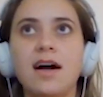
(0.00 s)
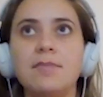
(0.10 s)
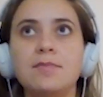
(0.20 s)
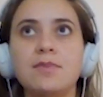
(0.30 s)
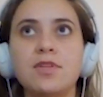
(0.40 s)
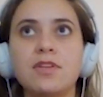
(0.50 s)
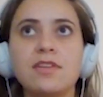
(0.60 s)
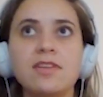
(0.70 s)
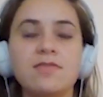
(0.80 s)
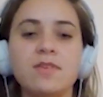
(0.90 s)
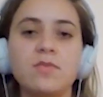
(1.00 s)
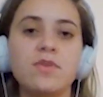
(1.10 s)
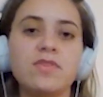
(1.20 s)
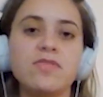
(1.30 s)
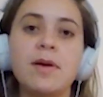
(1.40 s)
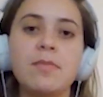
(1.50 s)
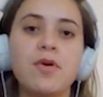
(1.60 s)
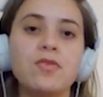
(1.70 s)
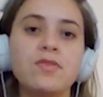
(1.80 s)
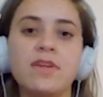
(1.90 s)
I'm not living with my
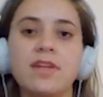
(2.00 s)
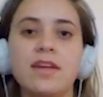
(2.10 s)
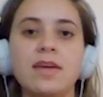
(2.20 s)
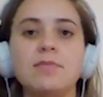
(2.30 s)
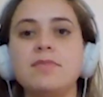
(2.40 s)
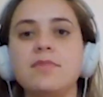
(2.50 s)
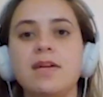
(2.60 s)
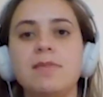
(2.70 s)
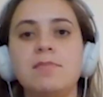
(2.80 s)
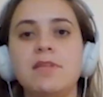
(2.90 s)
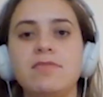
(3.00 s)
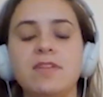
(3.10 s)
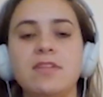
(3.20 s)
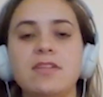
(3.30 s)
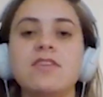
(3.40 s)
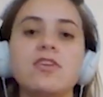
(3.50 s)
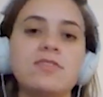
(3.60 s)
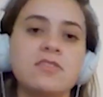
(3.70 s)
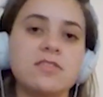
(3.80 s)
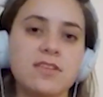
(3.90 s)
mom, and I'm living in
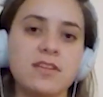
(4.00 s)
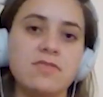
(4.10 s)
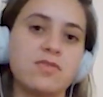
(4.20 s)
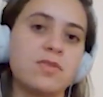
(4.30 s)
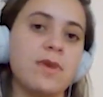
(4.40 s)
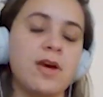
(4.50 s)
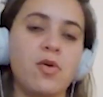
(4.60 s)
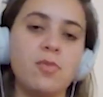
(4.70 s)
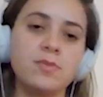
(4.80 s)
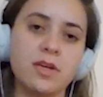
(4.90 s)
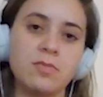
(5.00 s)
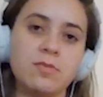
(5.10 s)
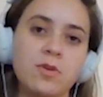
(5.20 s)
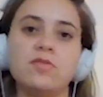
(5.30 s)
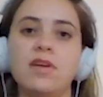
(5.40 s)
another city from my hometown.